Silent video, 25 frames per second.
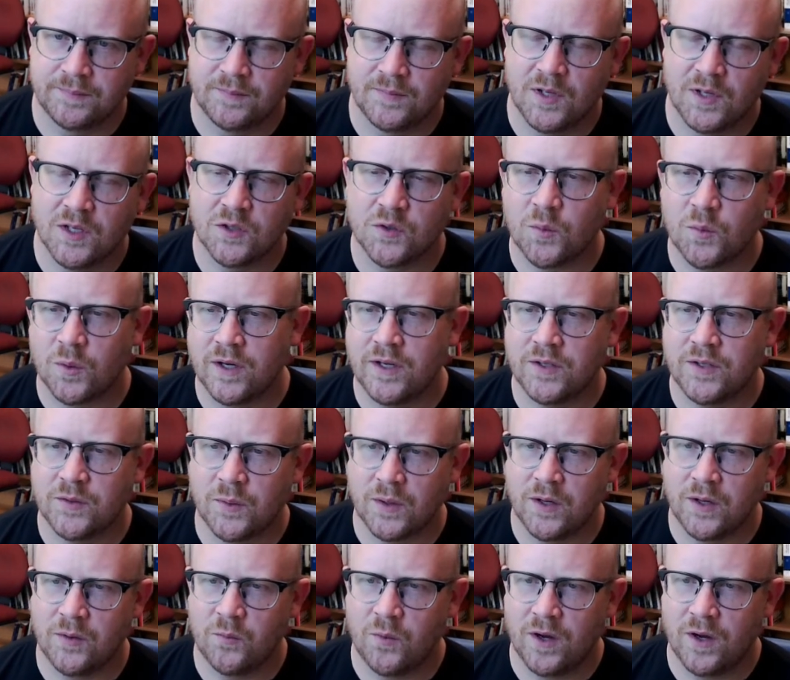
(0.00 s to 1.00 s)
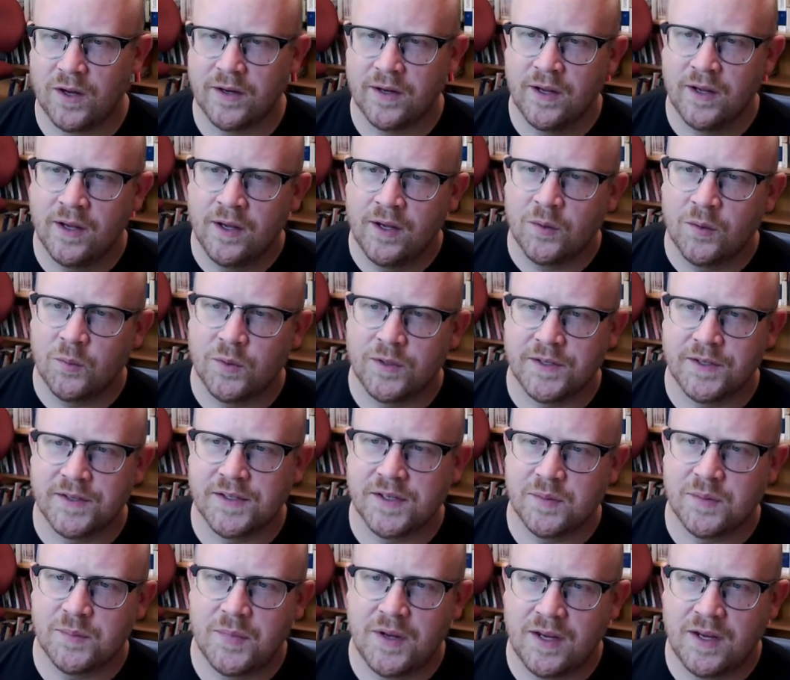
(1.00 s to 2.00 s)
In 2021, what does
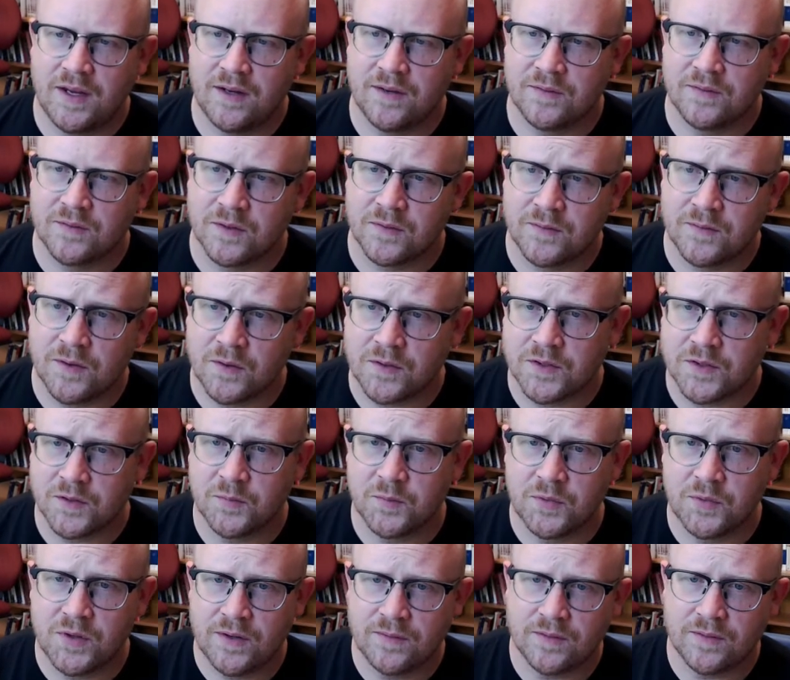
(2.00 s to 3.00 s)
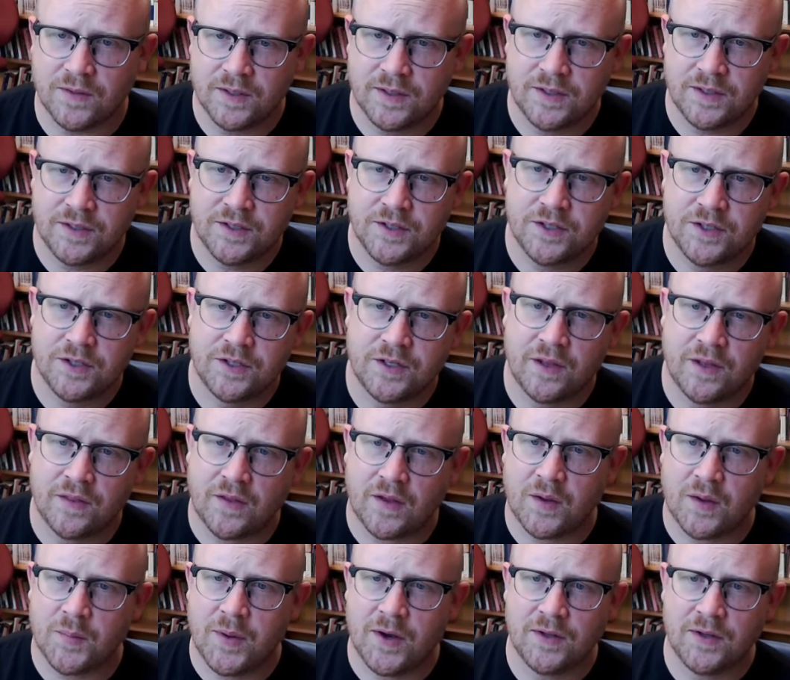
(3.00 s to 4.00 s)
it mean for folks of privilege to
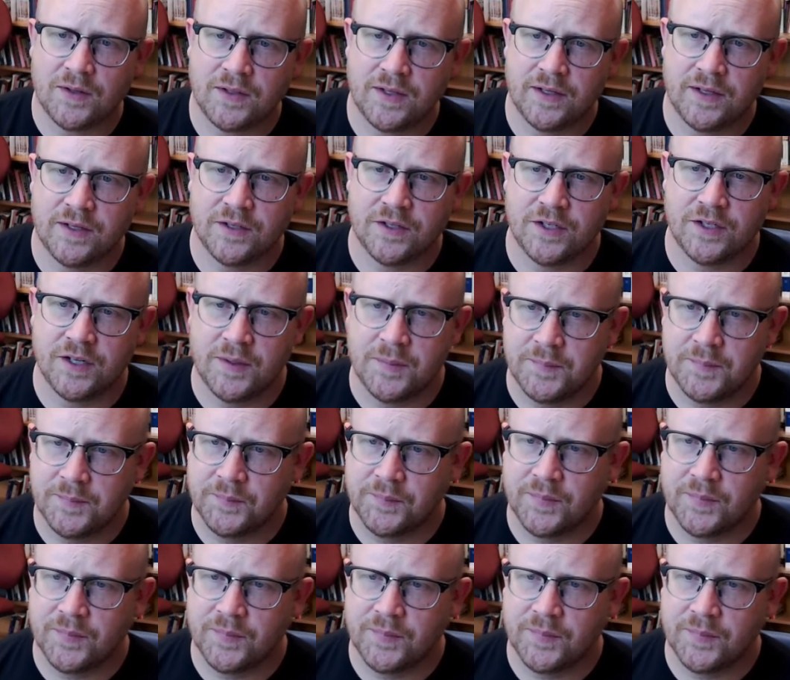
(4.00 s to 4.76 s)
think about leadership?